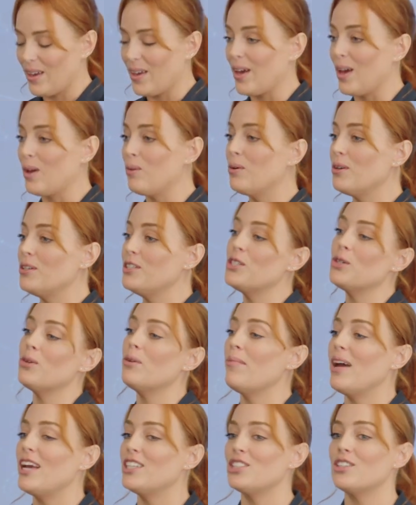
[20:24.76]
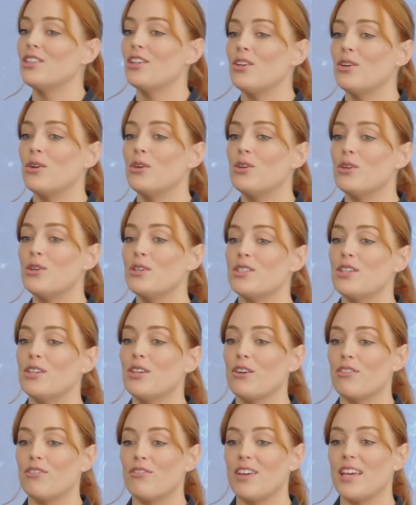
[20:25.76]
I want you to imagine that you're using
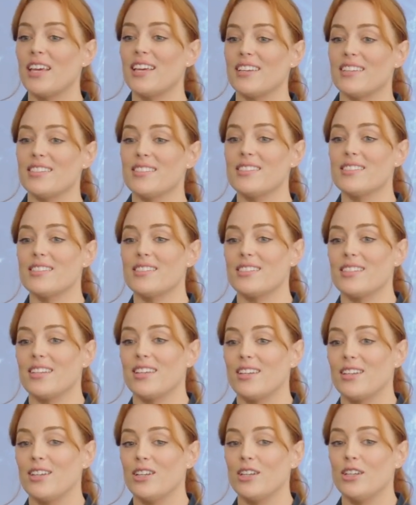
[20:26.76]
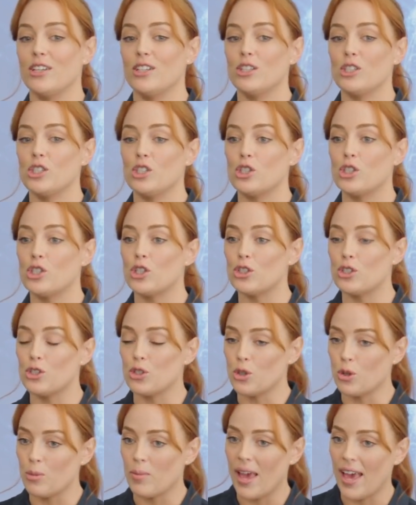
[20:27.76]
your fingers to
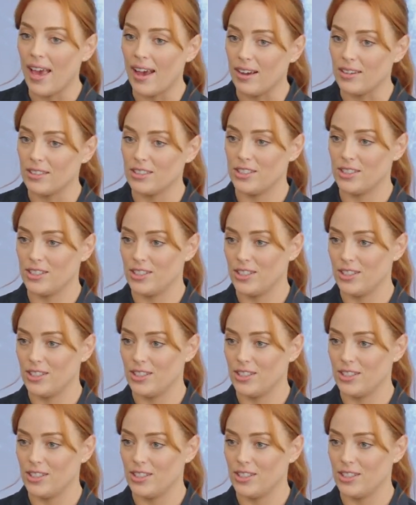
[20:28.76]
zoom out.